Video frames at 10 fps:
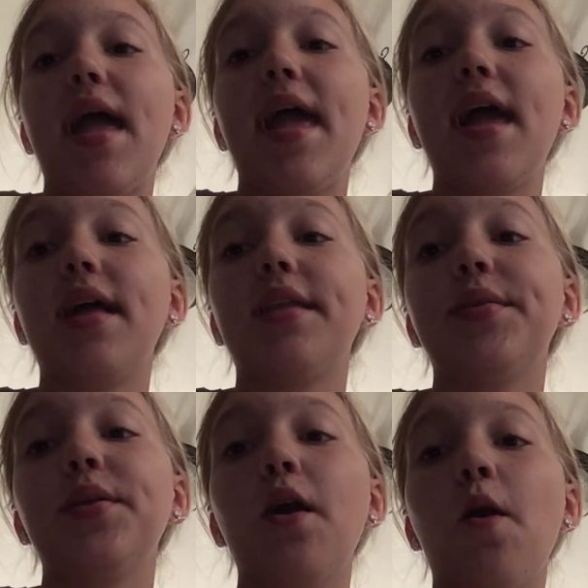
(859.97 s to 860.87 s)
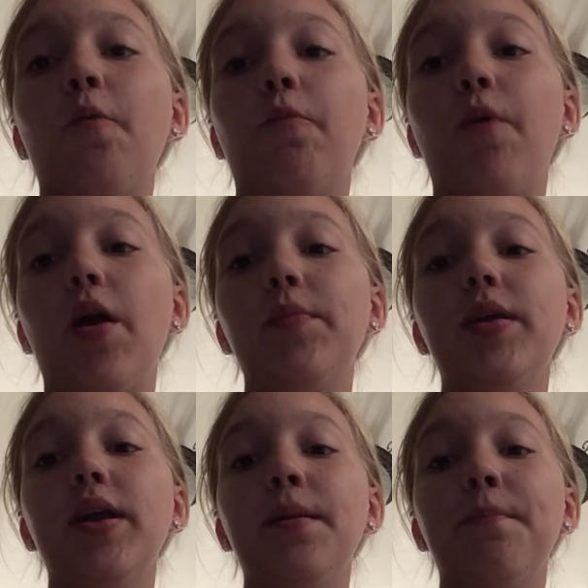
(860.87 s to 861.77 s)
And
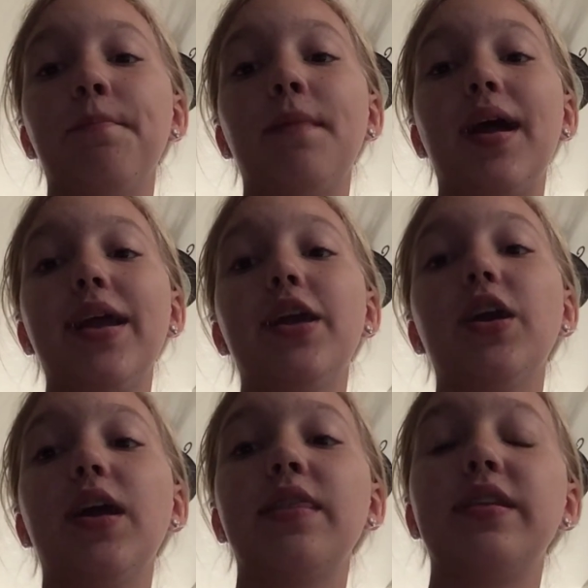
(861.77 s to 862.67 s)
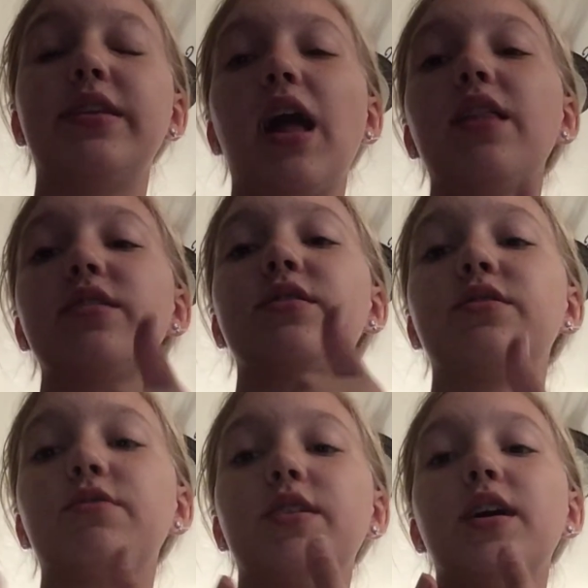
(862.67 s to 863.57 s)
Walmart, Meijer, and the dollar
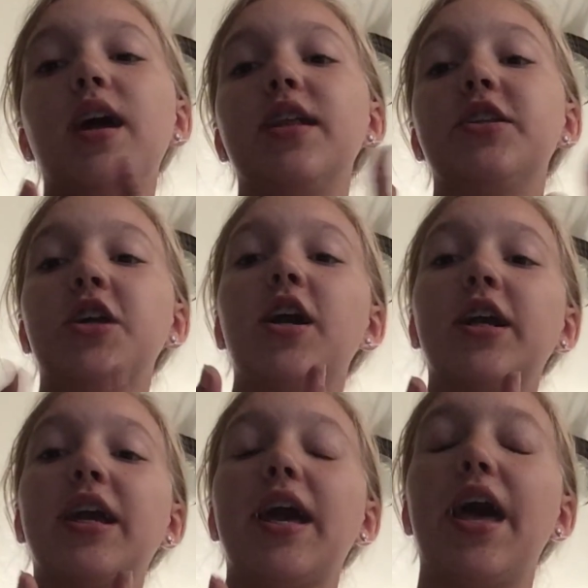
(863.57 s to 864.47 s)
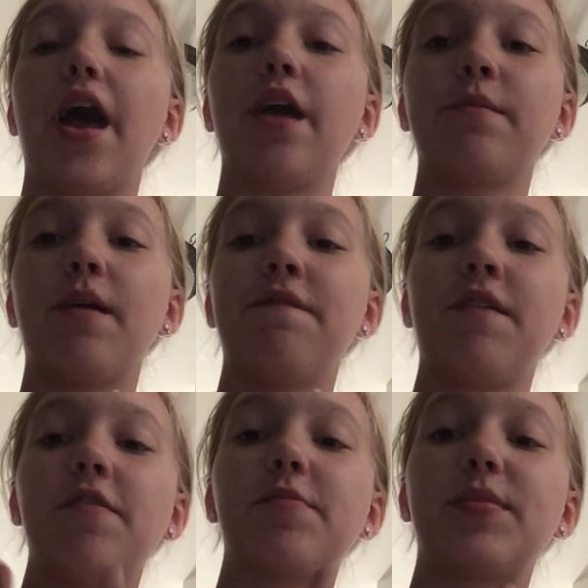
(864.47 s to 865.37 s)
store and Target are my
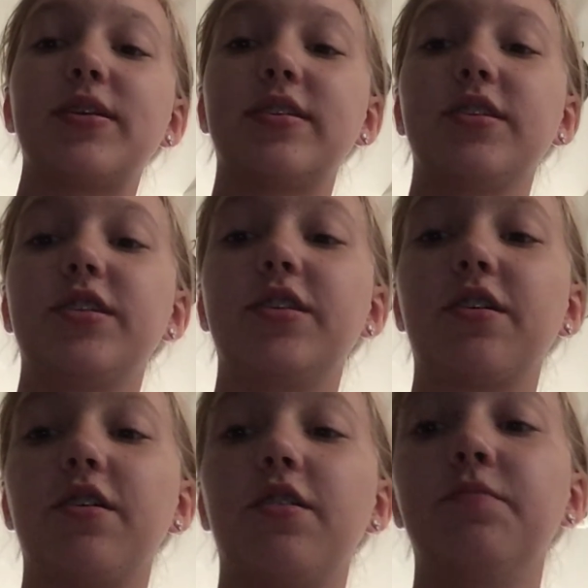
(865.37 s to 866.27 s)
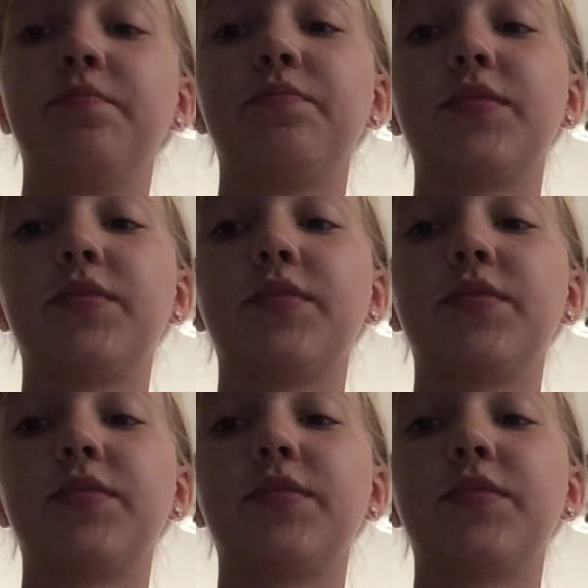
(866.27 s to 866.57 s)
favorite places to go.